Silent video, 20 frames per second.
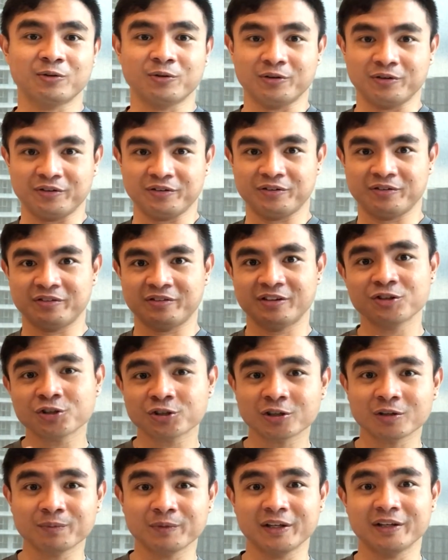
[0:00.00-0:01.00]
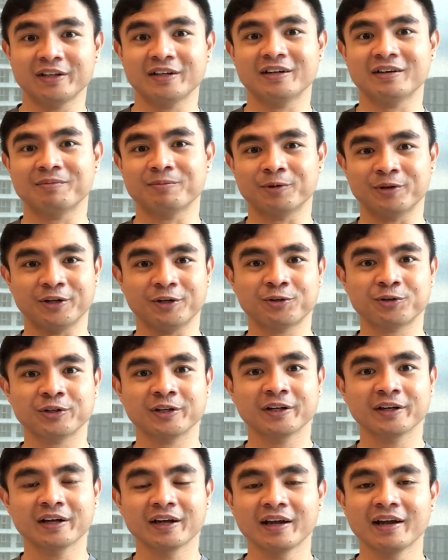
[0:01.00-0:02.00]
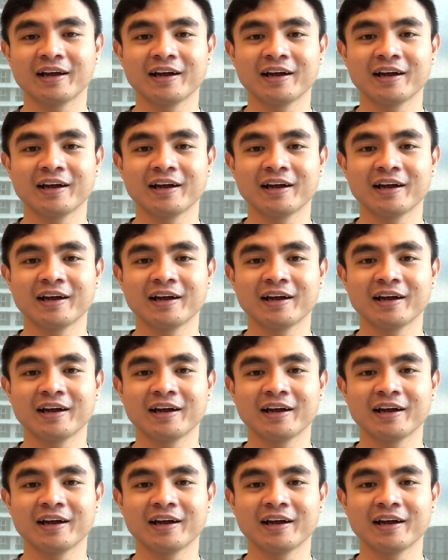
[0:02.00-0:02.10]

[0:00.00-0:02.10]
or digital media monitoring,